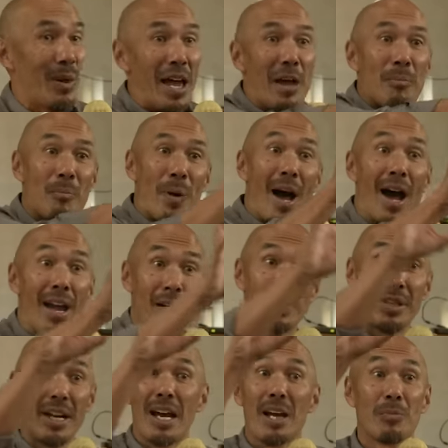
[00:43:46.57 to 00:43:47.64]
empire
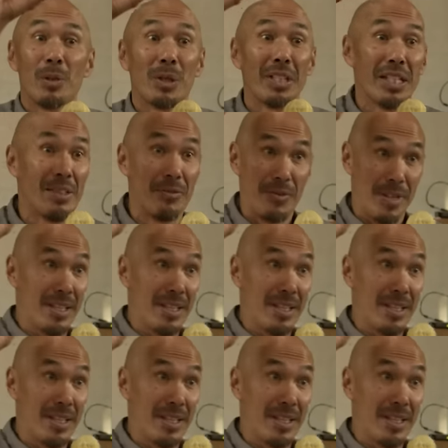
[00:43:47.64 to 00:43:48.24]
that I believe